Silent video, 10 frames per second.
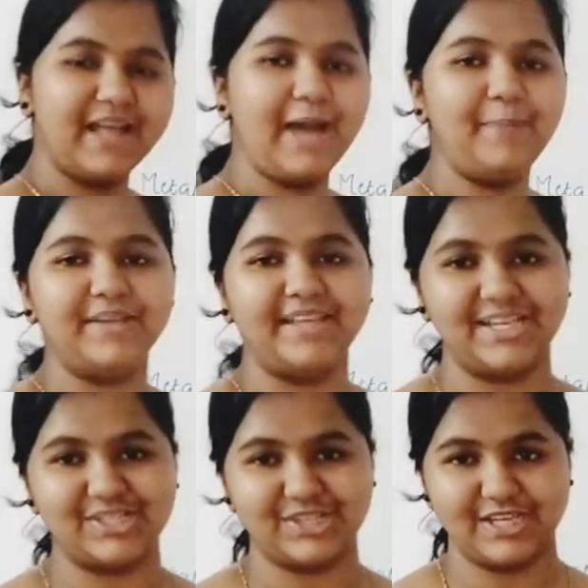
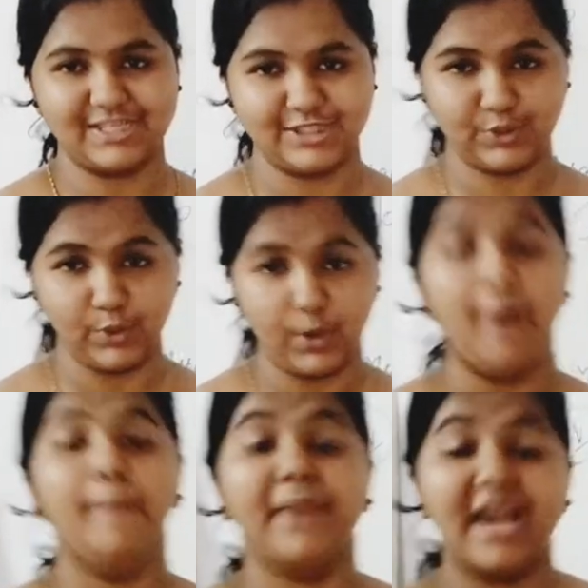application is to
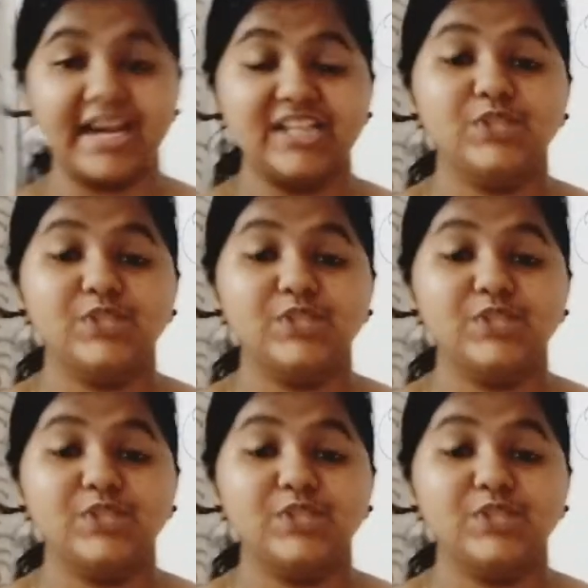predict